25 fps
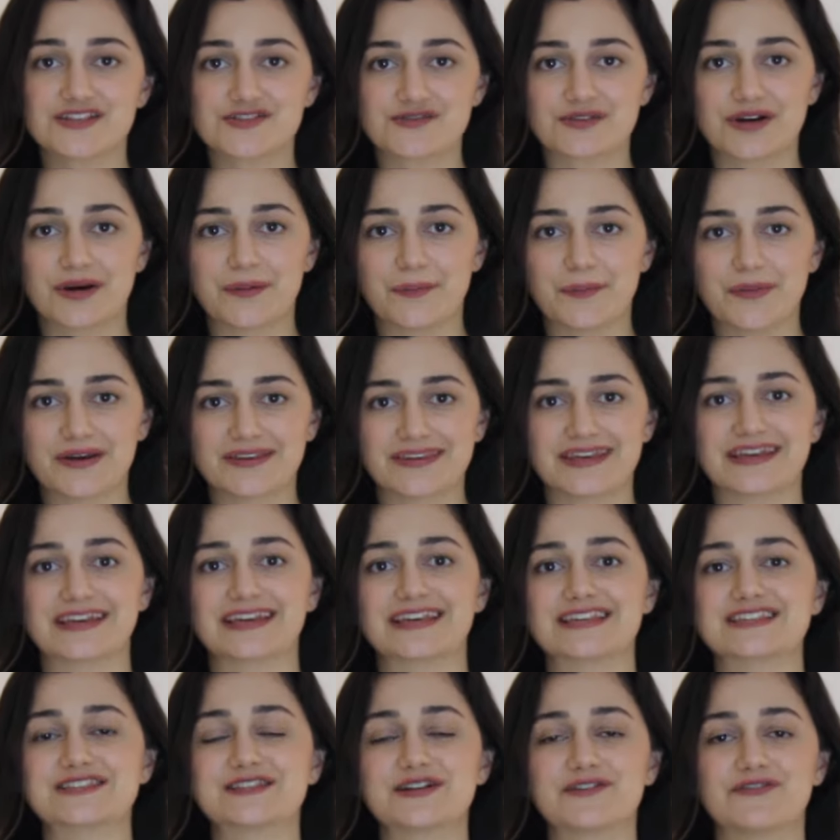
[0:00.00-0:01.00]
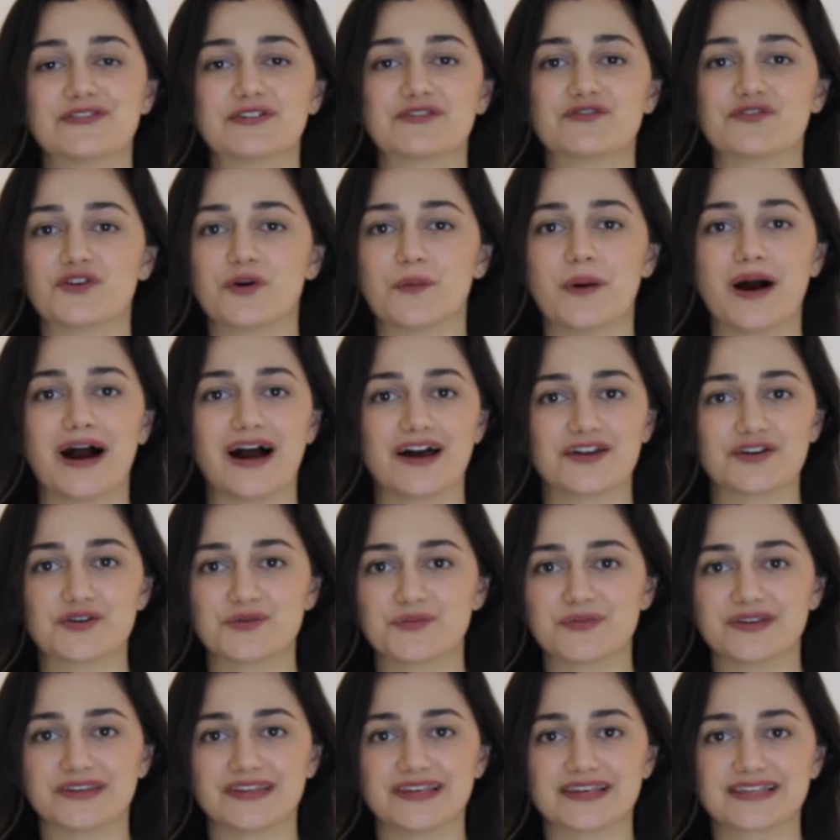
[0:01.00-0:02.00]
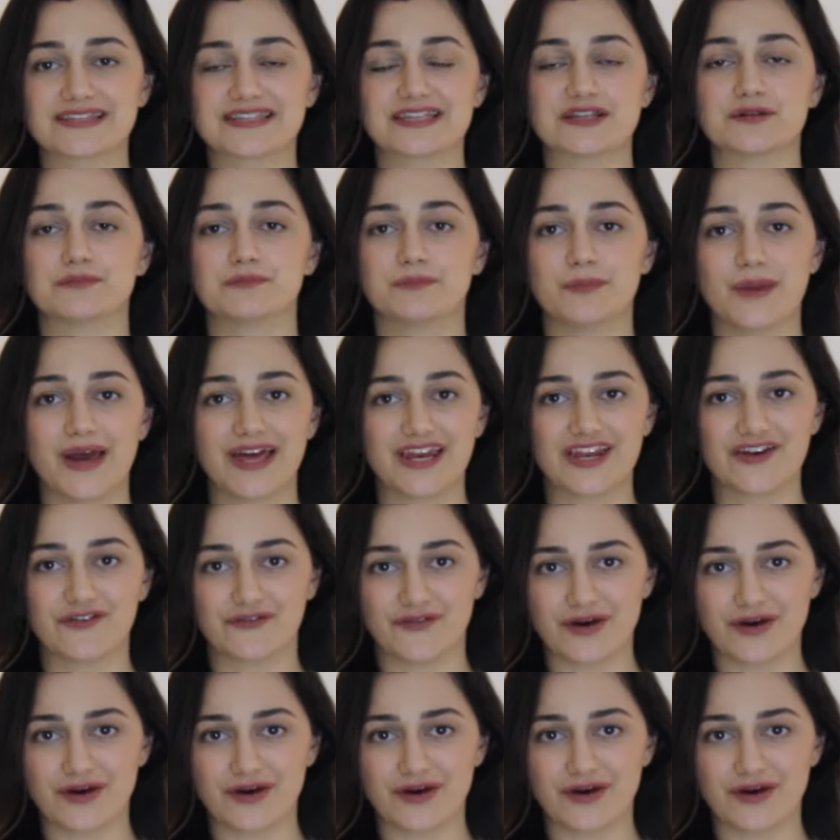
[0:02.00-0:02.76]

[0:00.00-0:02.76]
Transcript: Scrum Meeting is different from other meetings in many